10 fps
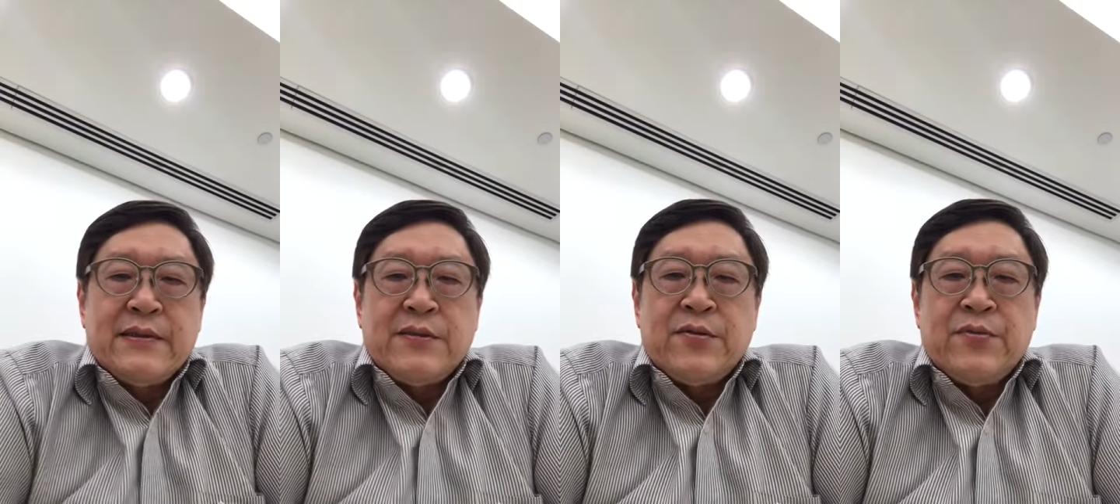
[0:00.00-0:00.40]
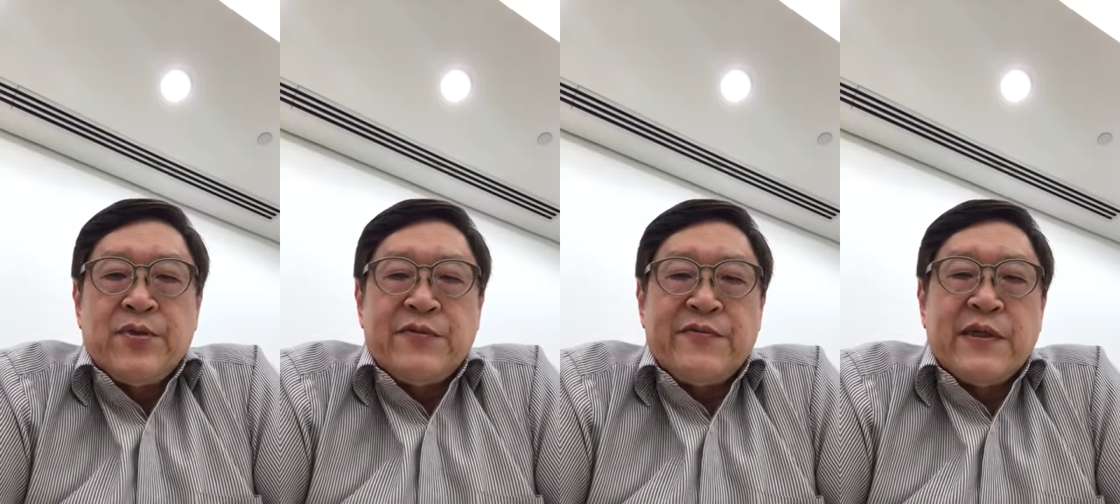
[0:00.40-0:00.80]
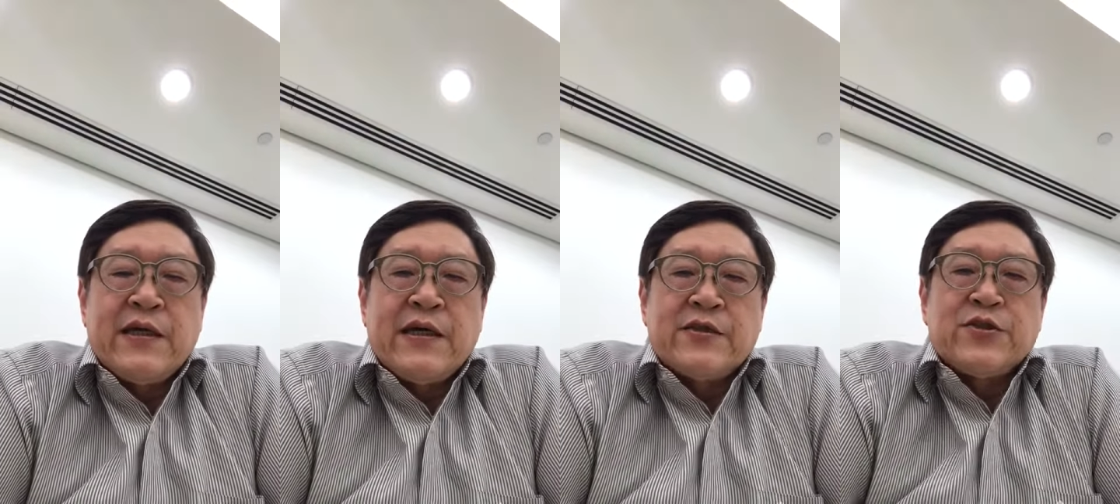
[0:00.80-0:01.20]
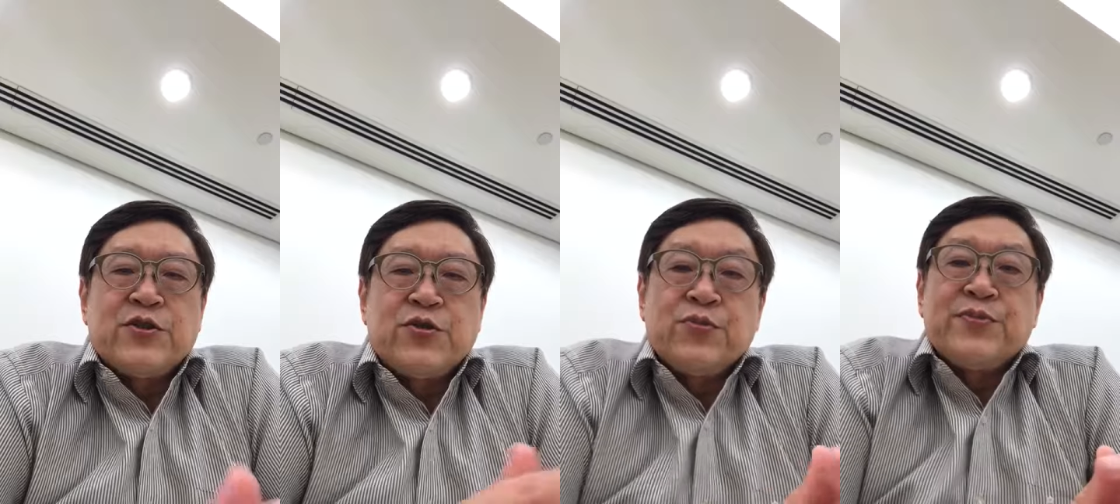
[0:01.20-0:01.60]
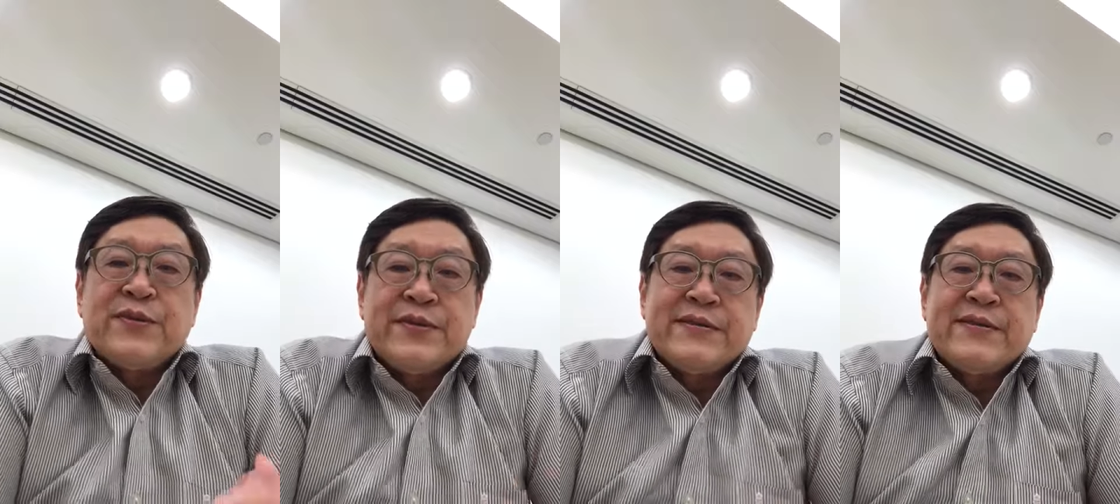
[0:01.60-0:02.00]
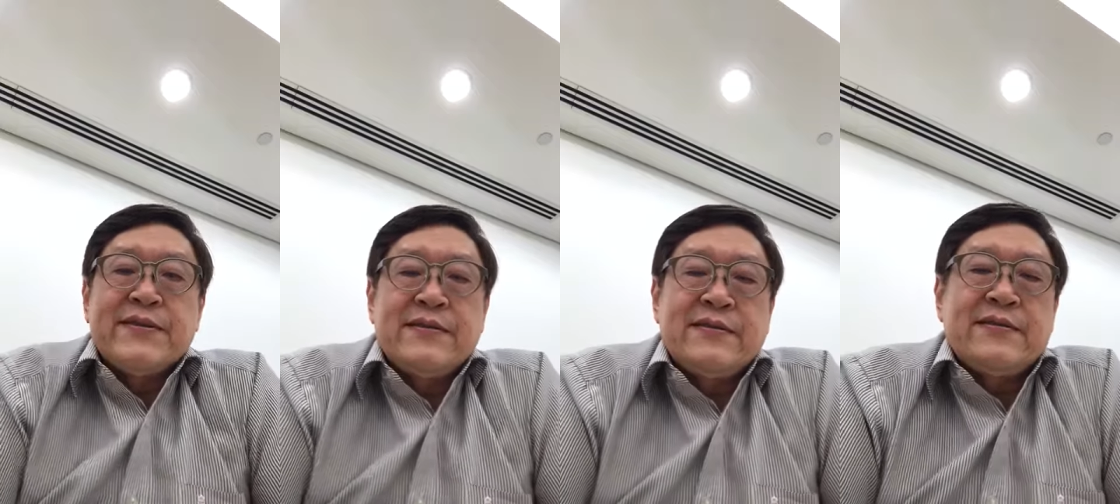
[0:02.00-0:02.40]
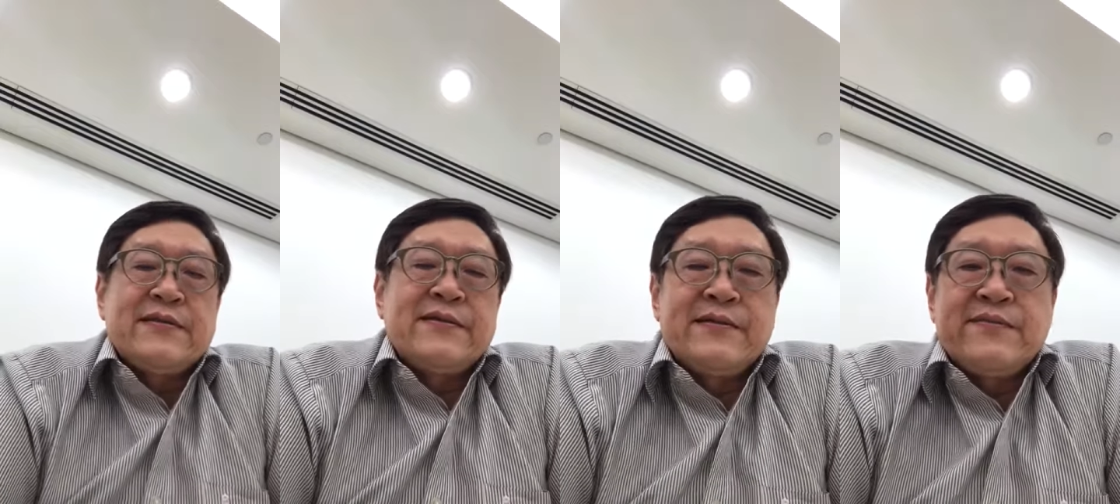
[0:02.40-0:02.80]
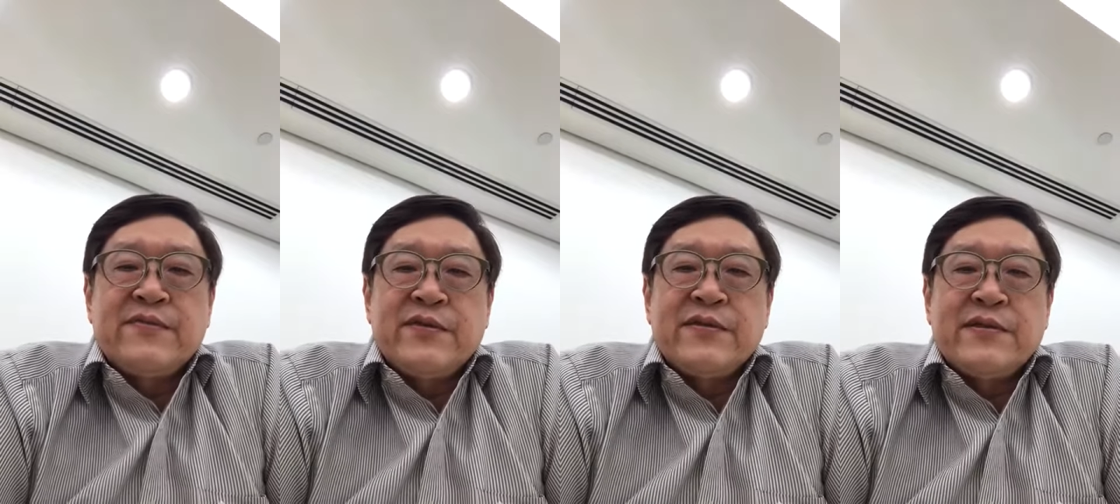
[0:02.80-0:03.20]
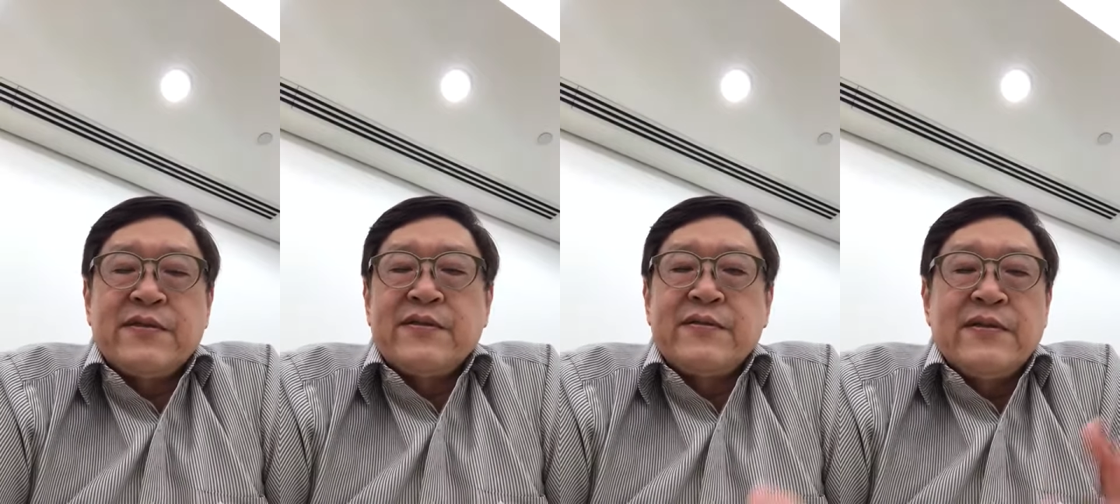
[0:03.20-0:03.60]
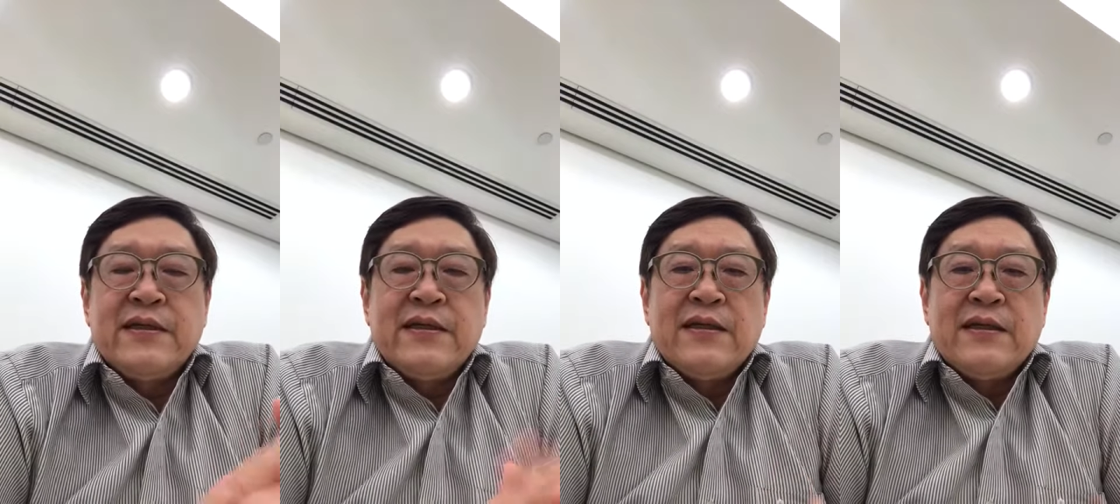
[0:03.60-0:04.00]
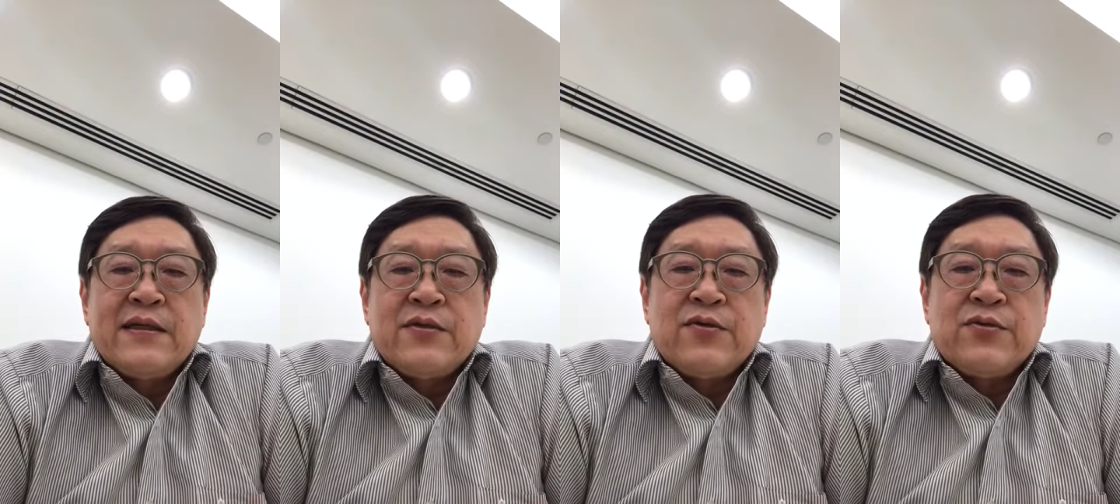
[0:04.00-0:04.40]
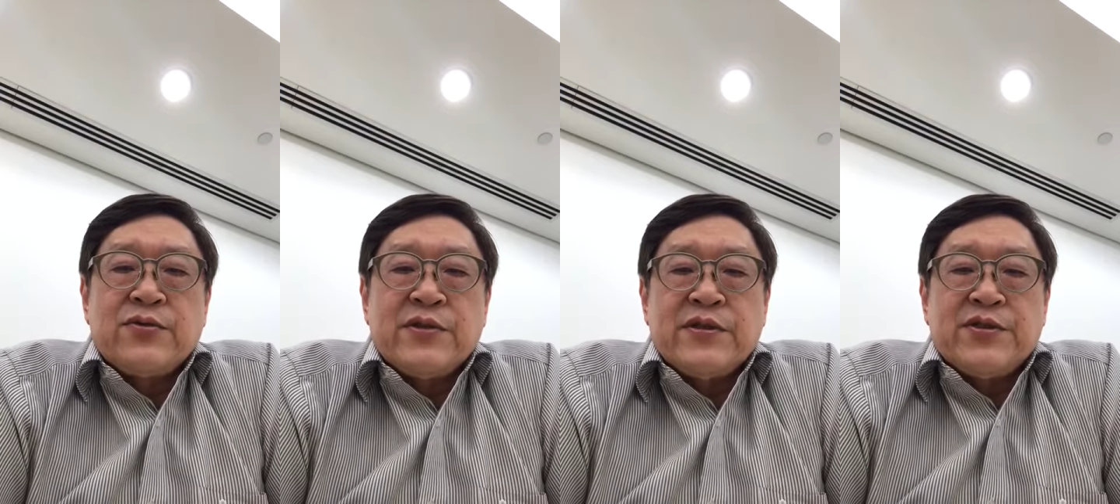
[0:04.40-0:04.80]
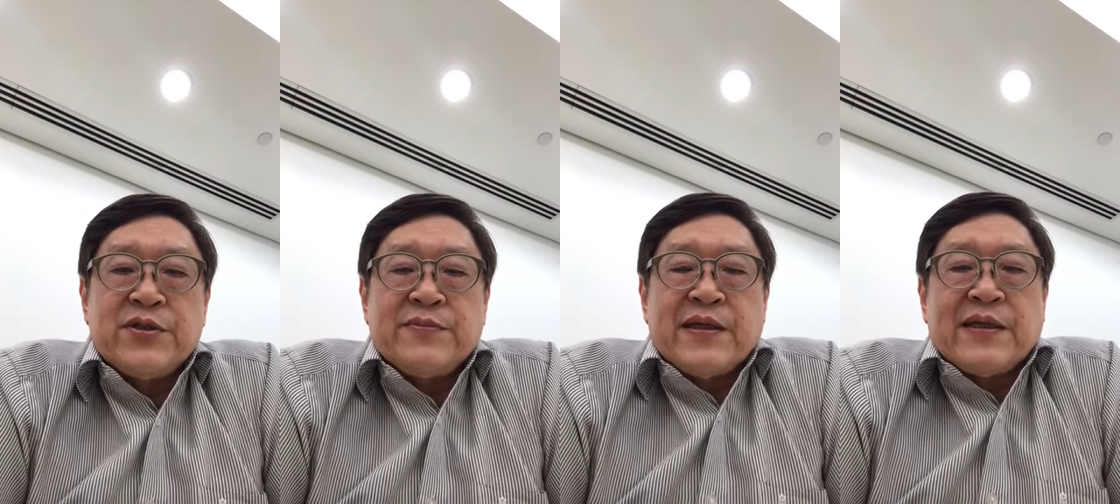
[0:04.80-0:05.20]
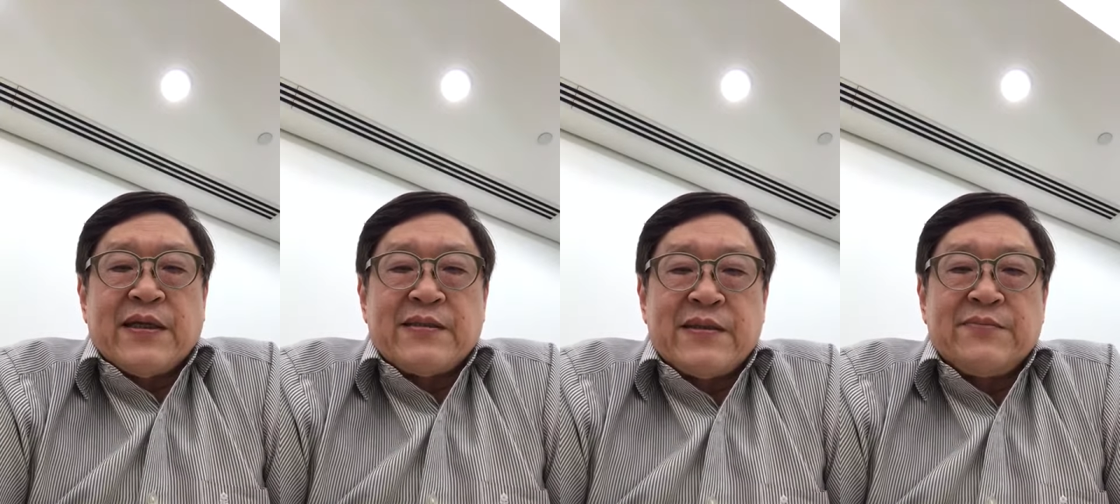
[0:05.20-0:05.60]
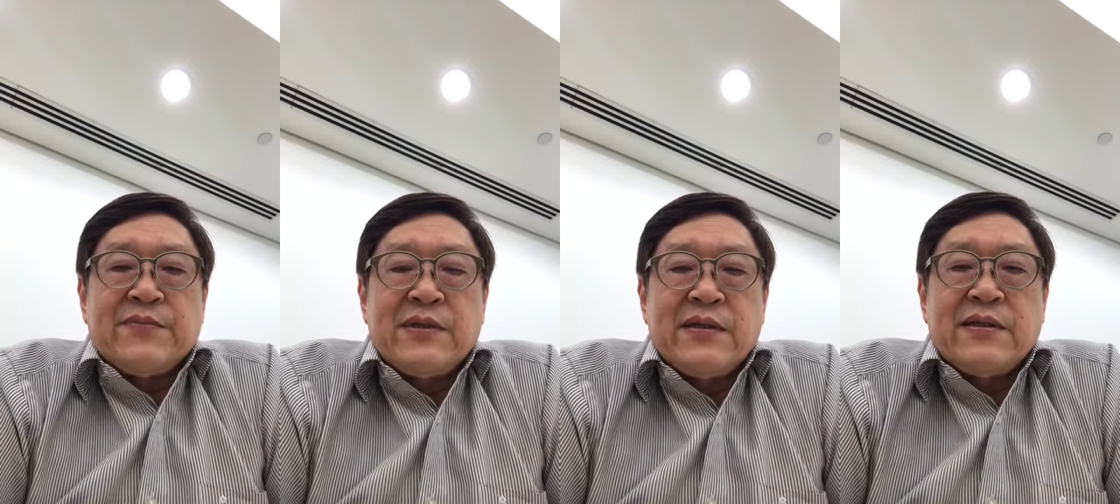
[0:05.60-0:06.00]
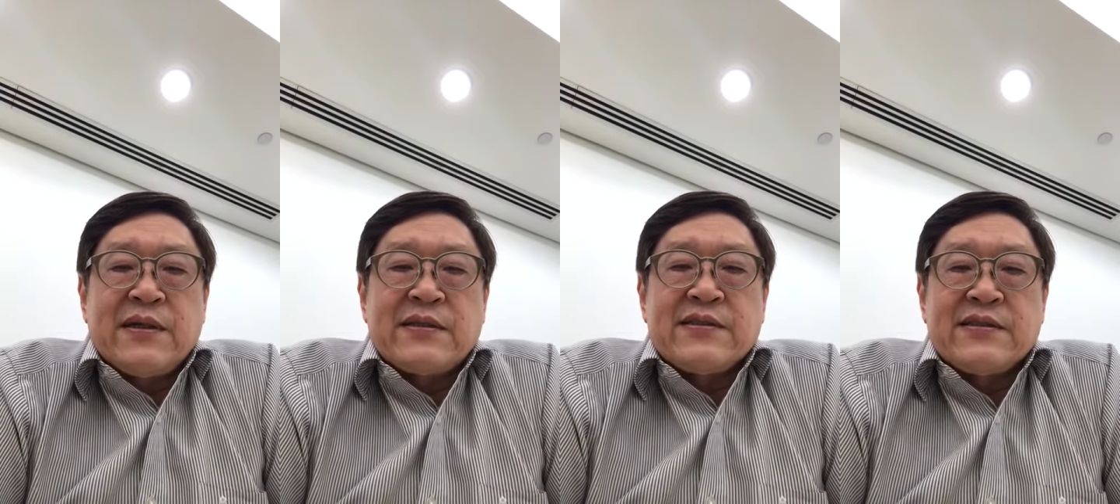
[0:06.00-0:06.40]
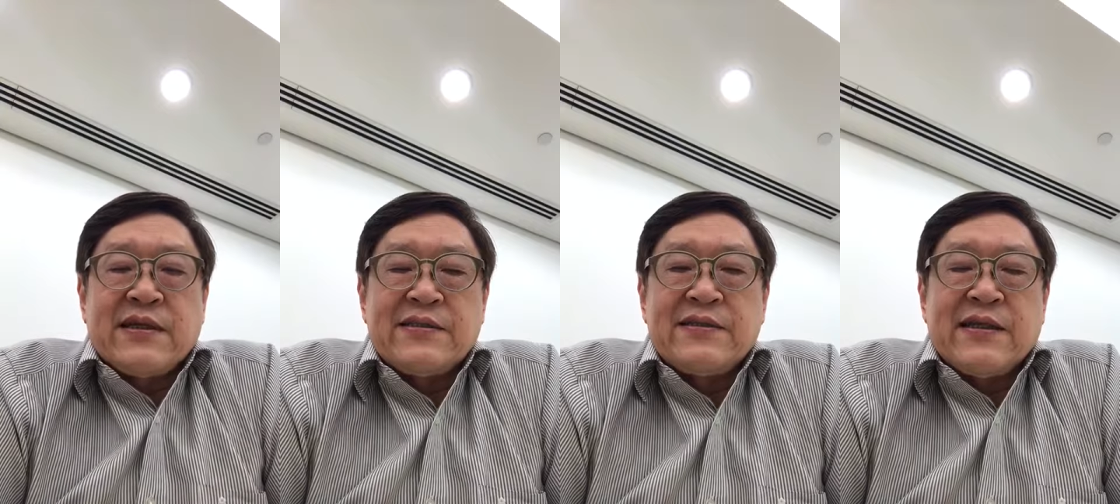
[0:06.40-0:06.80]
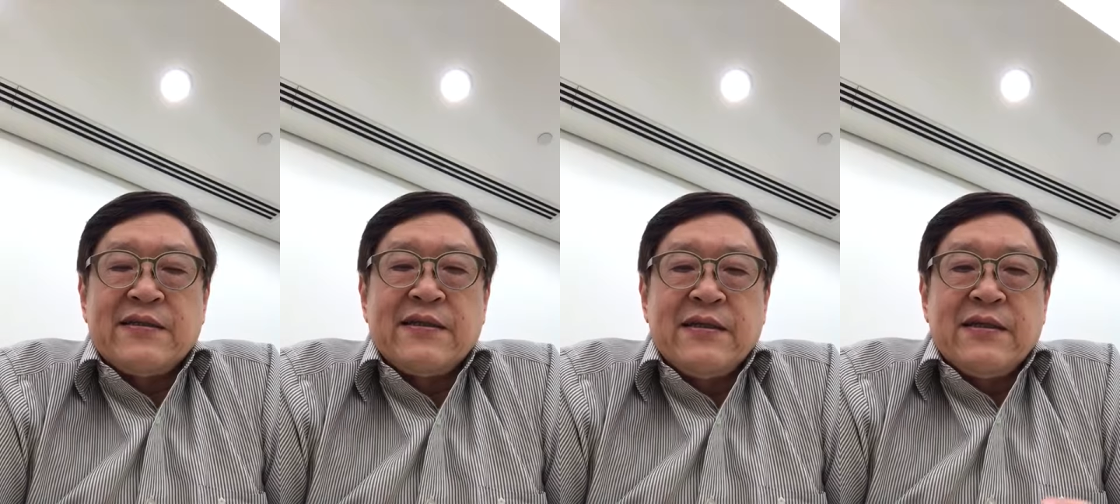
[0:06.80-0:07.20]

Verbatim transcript: I hope you're feeling exuberant. All right, if not, uh, go to the gym and get some uh, exercise done.